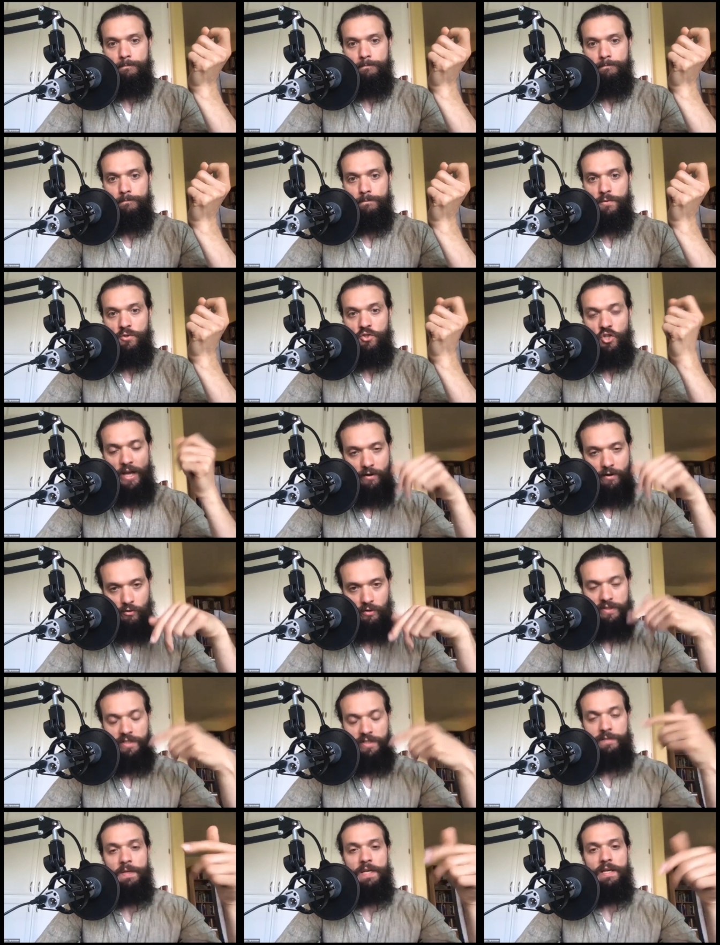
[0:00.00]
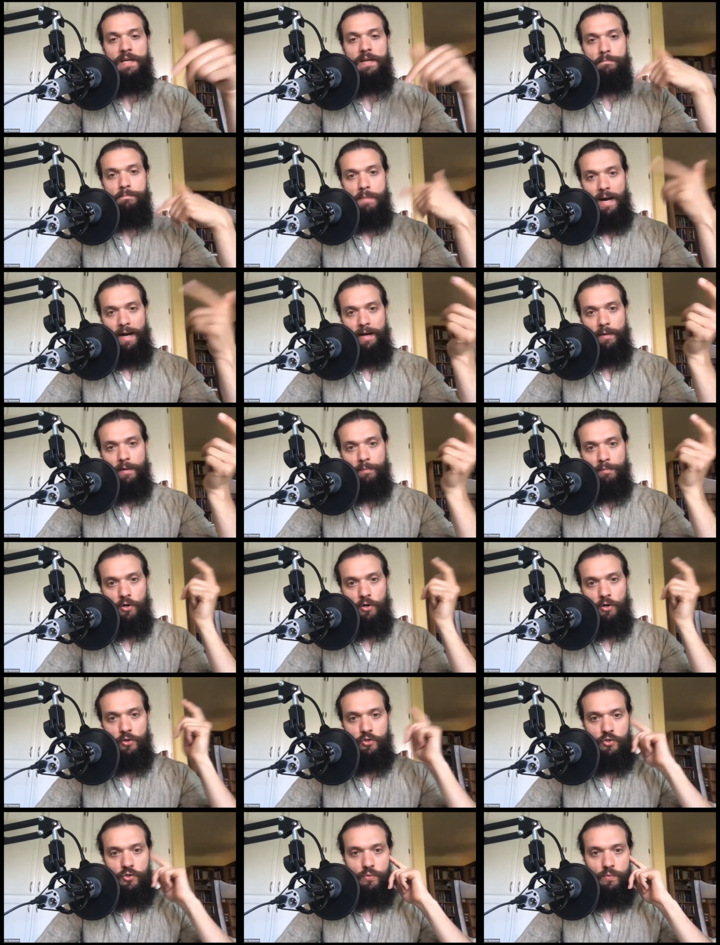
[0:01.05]
generally speaking my
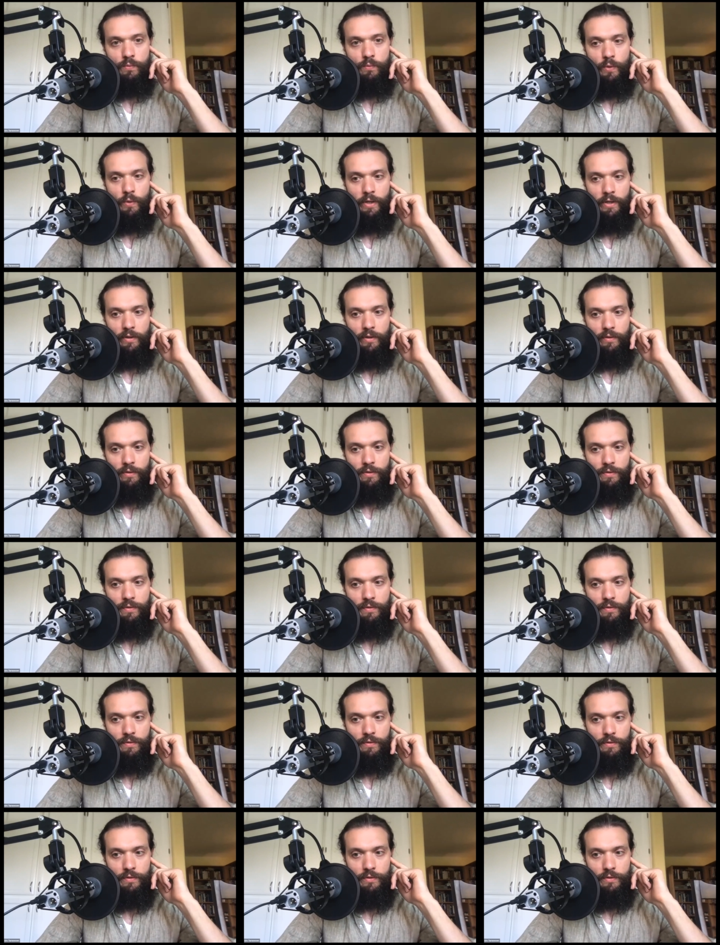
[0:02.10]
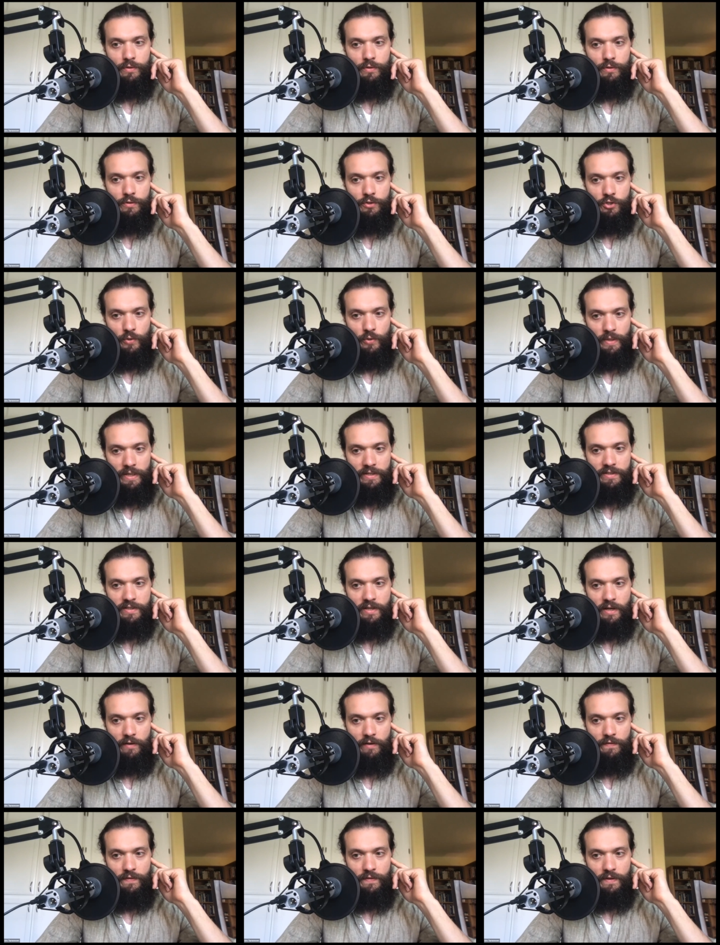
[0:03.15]
approach with doing
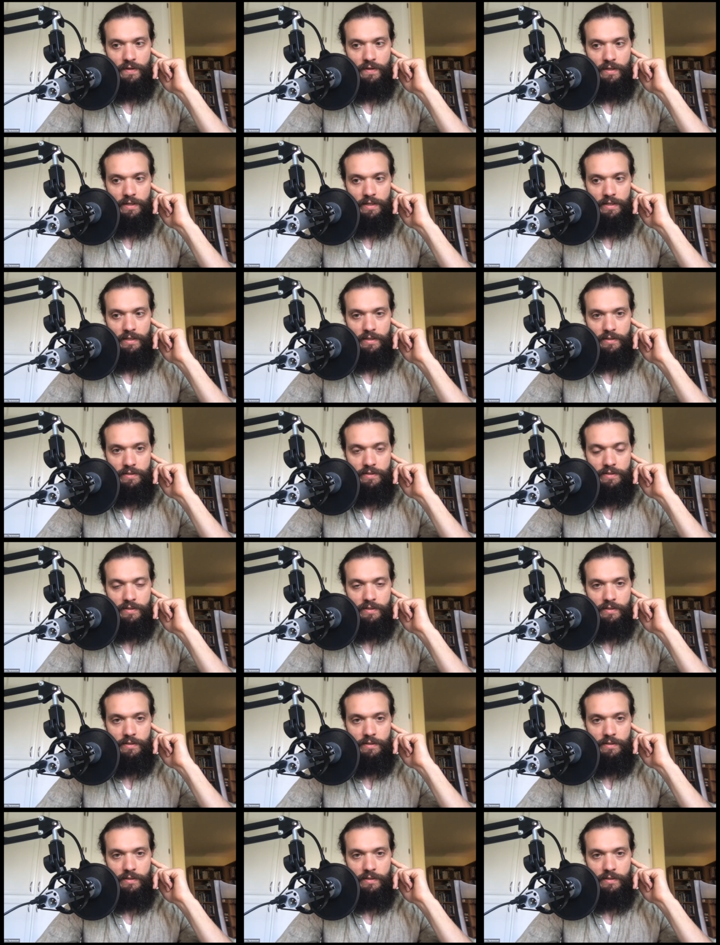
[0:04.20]
stuff is